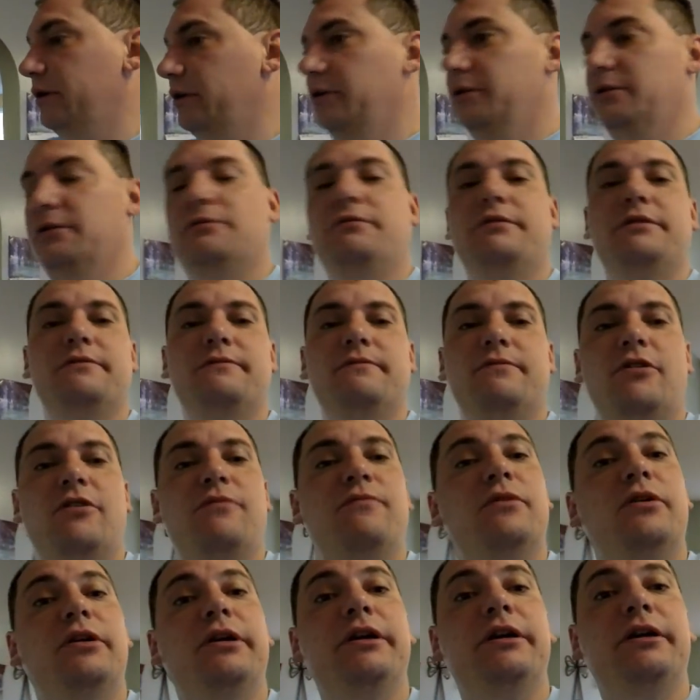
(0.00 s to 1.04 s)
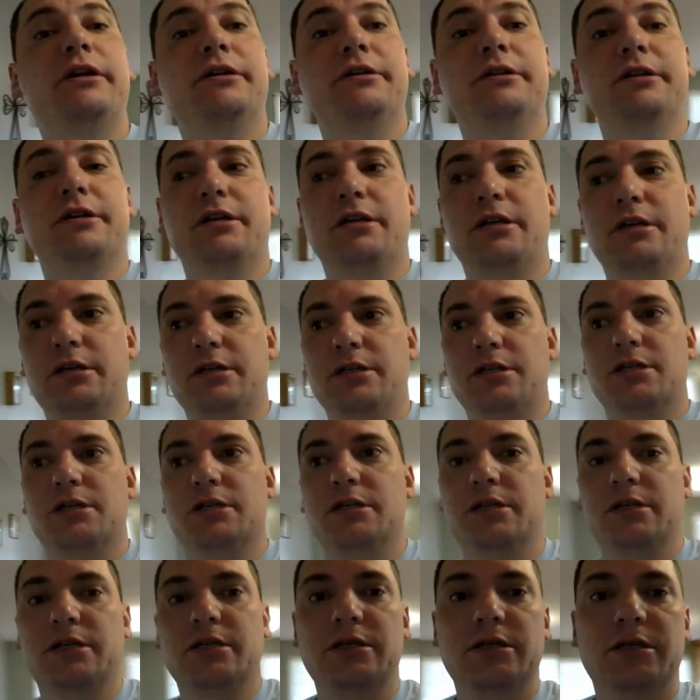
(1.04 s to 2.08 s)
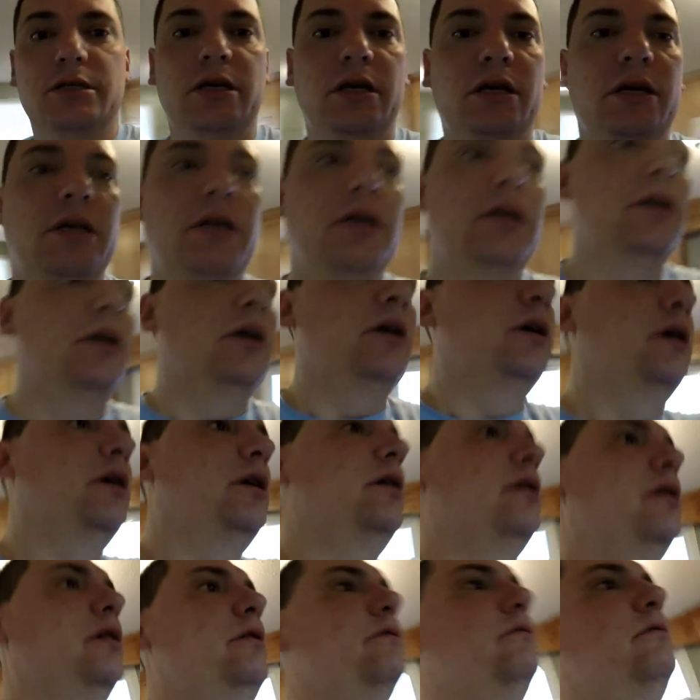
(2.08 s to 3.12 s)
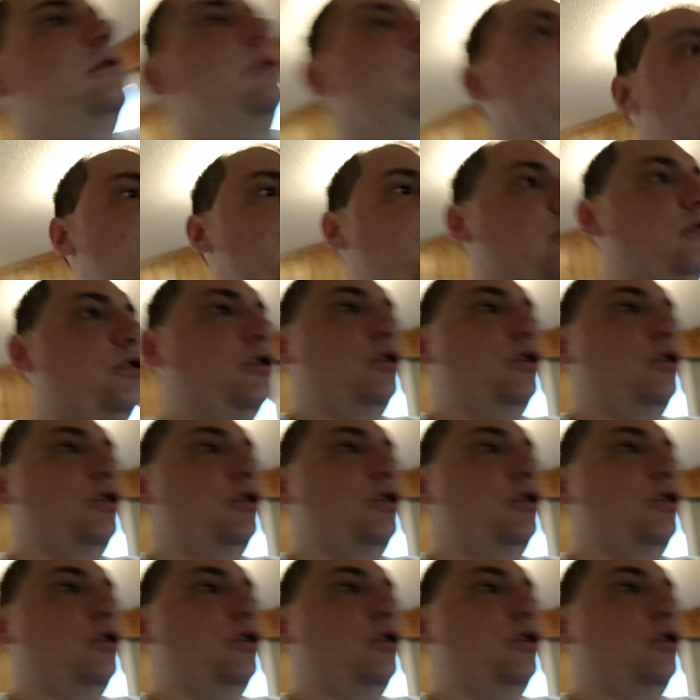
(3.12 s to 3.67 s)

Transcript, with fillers: And the reason why we're here in the kitchen is I wanted to